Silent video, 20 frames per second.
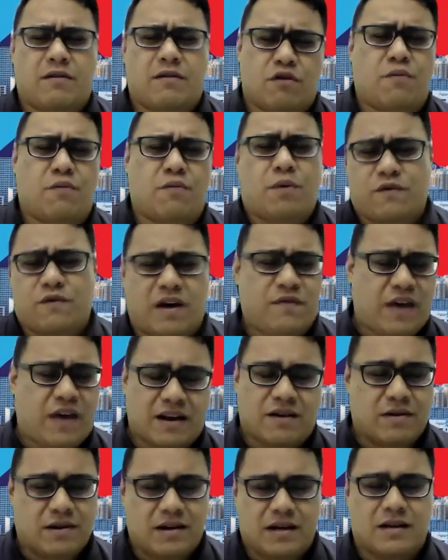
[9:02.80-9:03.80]
0.5
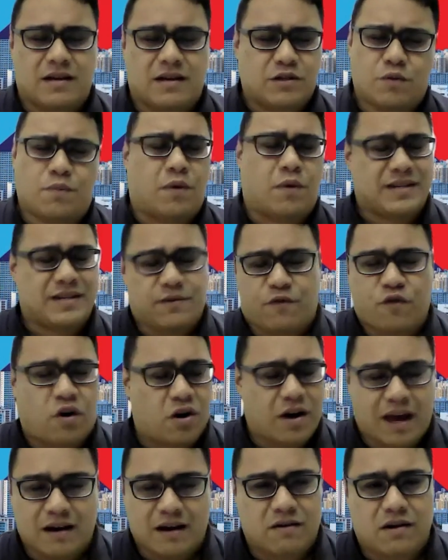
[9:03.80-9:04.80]
can already,
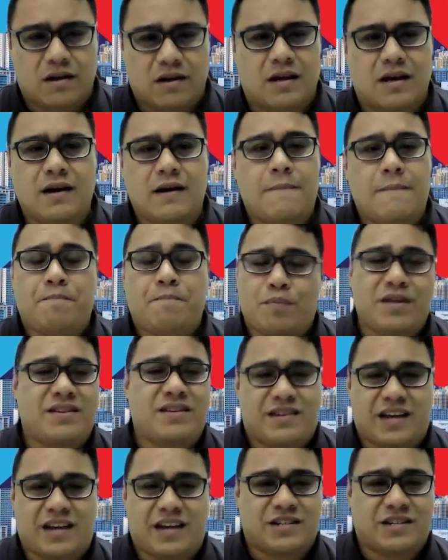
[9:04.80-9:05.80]
0.4 can already, please
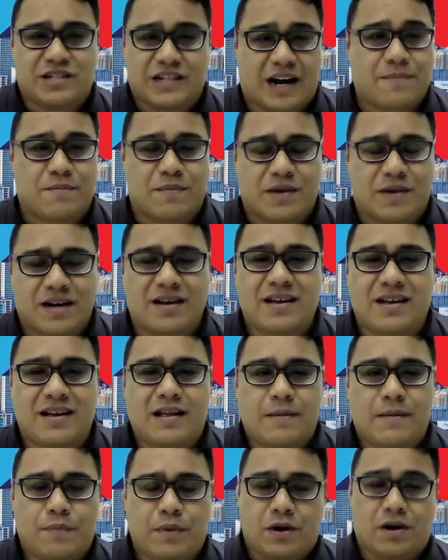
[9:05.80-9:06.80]
just jump.
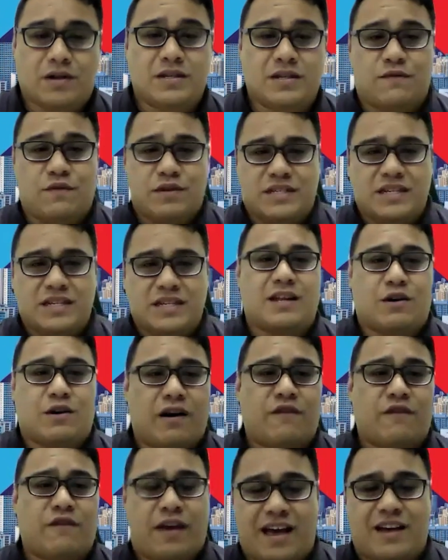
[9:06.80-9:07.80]
Because if you see the
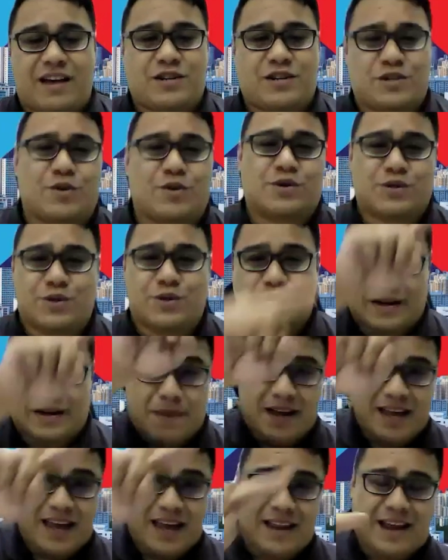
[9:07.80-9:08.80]
graph KS show also the
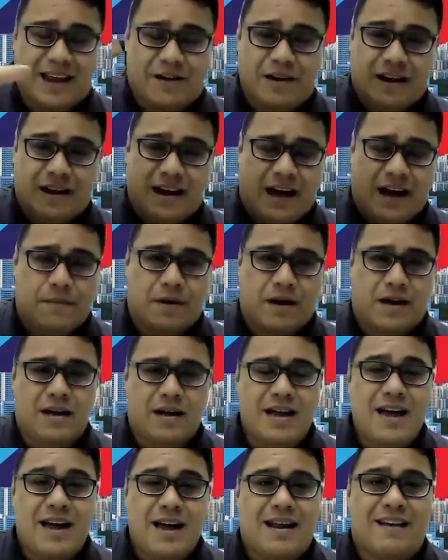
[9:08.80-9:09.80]
market down and up,
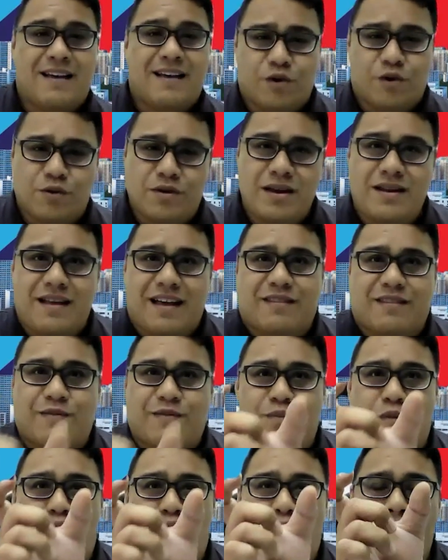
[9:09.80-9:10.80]
there's only that
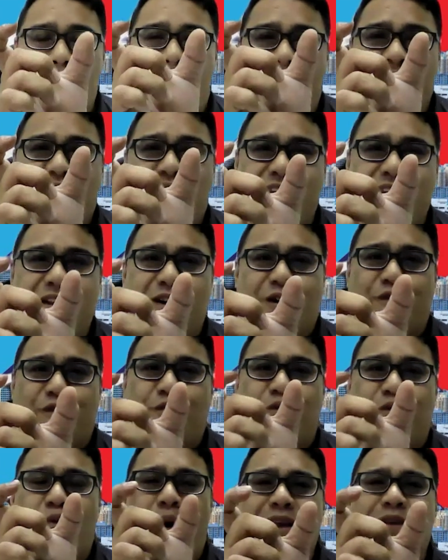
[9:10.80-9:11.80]
small margin of
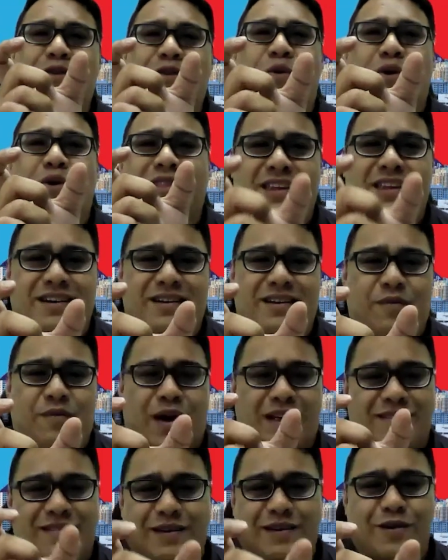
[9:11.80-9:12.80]
1 quarter where
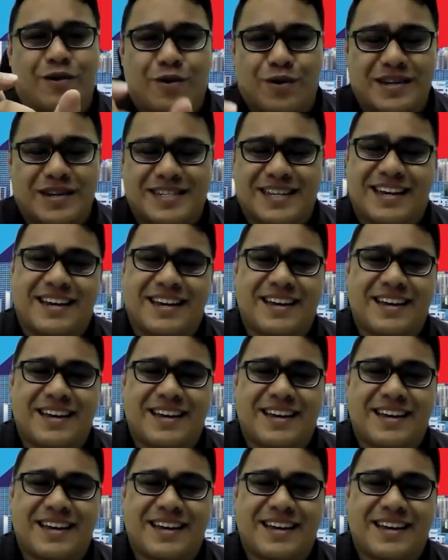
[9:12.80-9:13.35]
it's the lowest.